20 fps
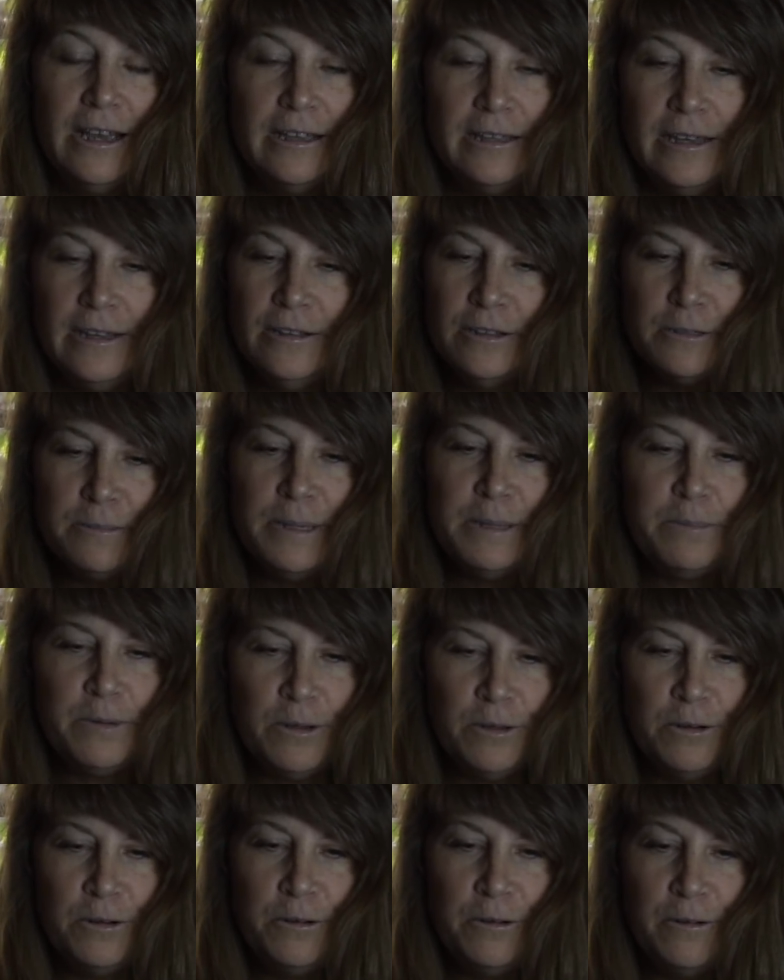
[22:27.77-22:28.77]
Then there's
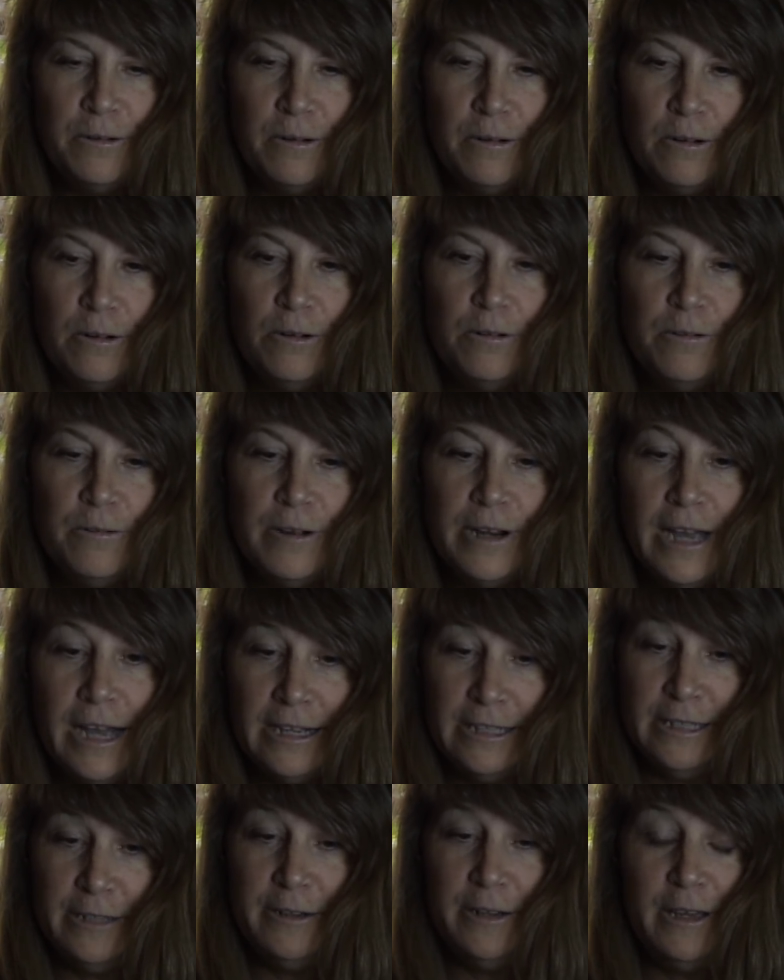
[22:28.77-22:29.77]
people who
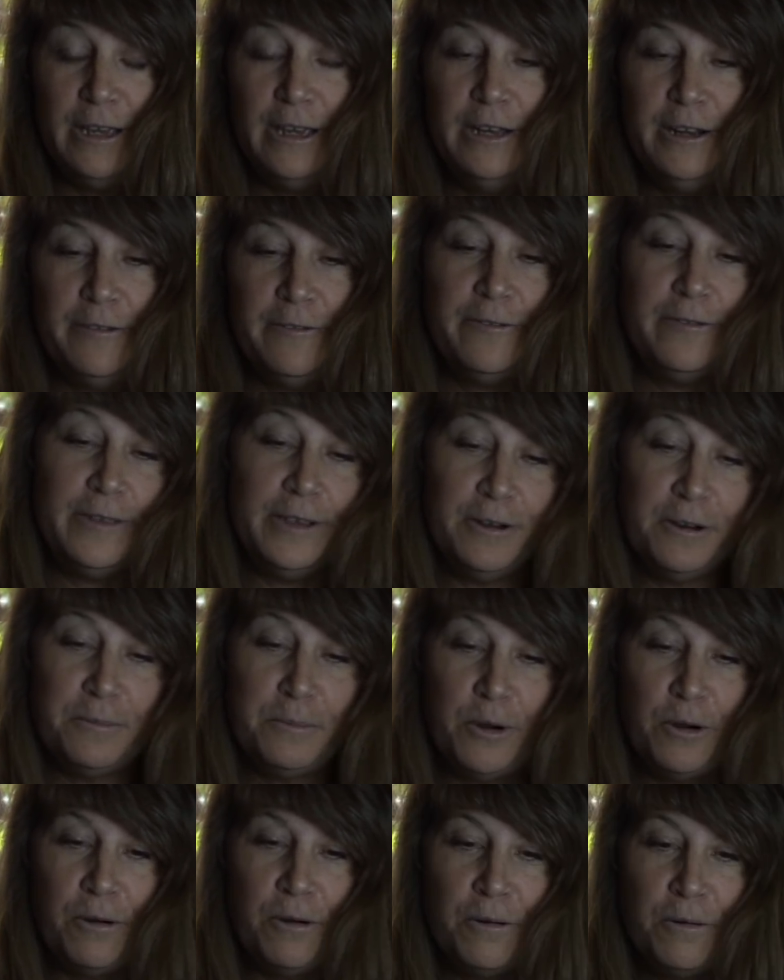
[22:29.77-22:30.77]
react in a fear
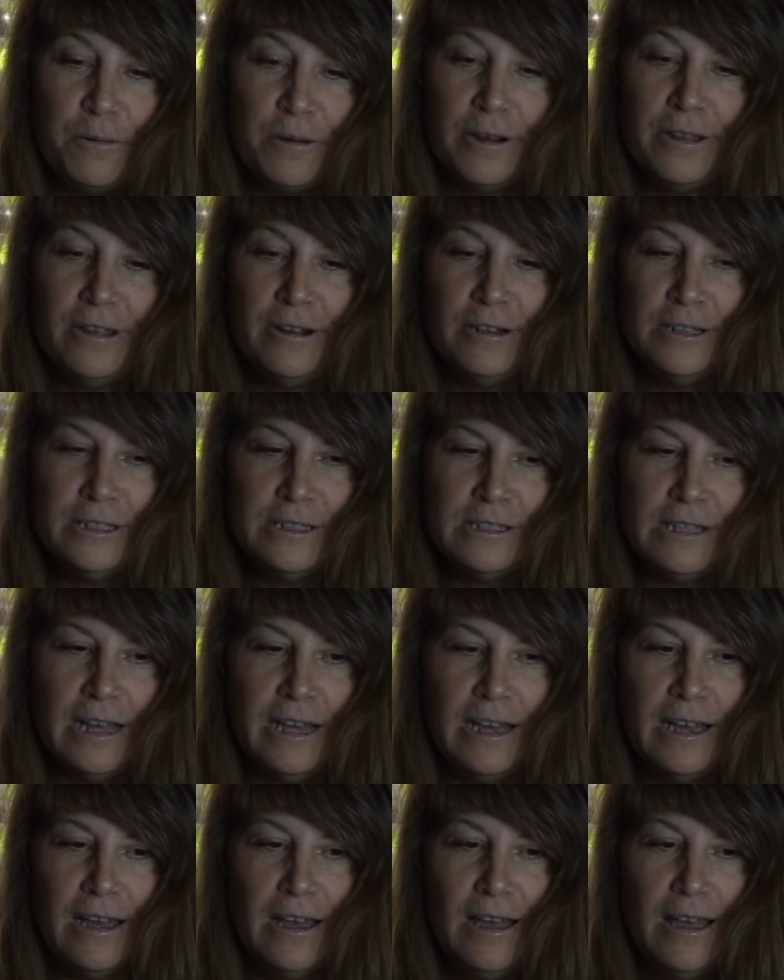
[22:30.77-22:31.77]
mode, where they're just like,